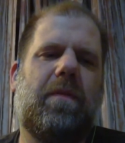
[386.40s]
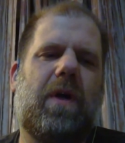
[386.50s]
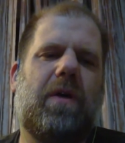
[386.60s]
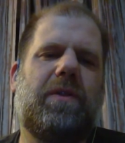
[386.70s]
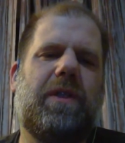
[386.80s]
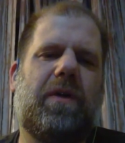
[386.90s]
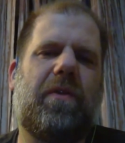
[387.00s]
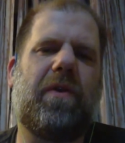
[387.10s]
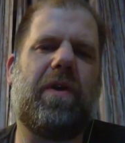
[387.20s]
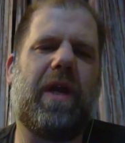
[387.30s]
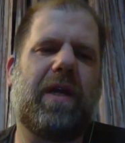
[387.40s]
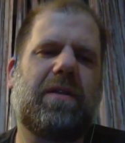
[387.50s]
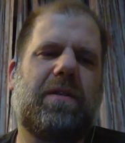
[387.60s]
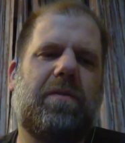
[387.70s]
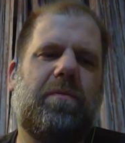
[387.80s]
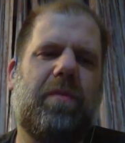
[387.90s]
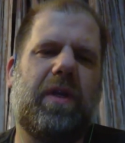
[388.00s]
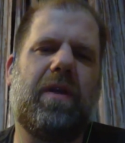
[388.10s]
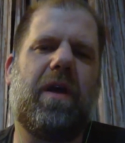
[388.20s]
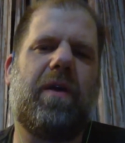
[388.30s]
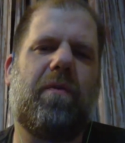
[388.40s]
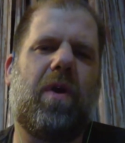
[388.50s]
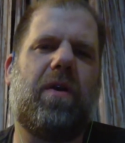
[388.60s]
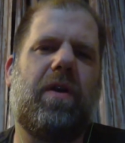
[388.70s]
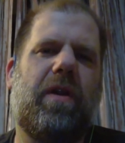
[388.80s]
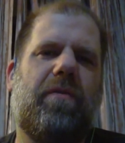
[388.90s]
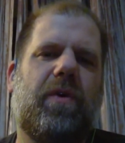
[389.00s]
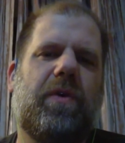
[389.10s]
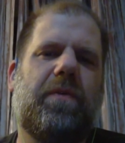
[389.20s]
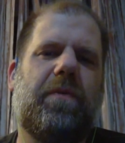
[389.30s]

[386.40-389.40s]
until their next midnight rendezvous.